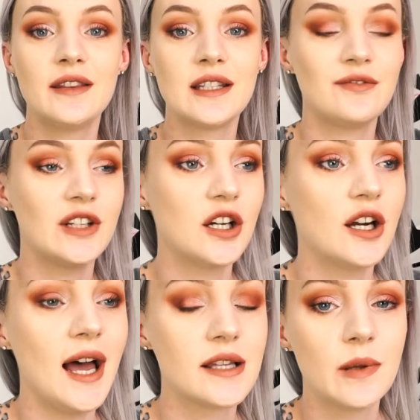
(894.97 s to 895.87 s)
This
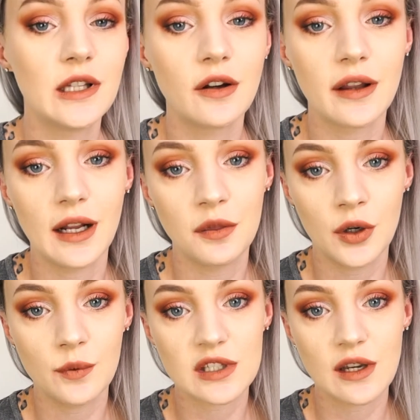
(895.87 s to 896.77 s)
video has been longer than I
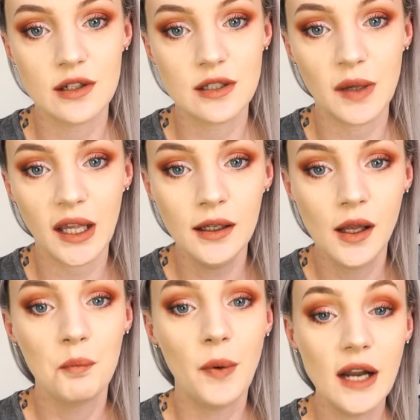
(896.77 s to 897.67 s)
thought it was going to be,
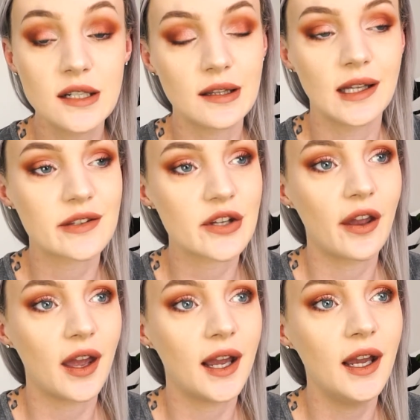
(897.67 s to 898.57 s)
but that's
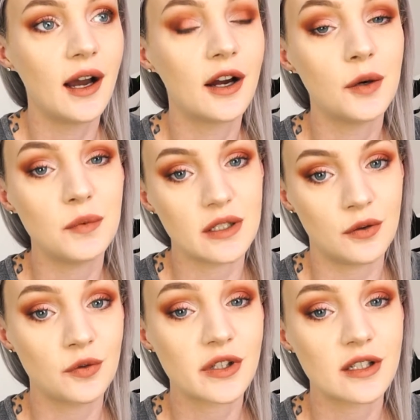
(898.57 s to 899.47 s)
okay. I hope you
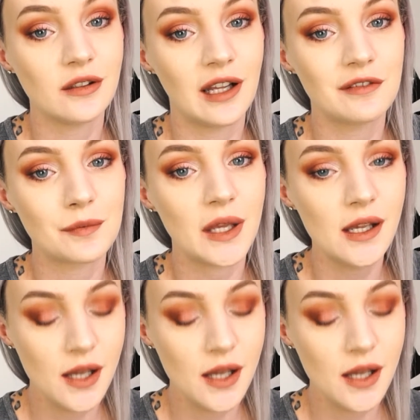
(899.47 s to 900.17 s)
all still love me.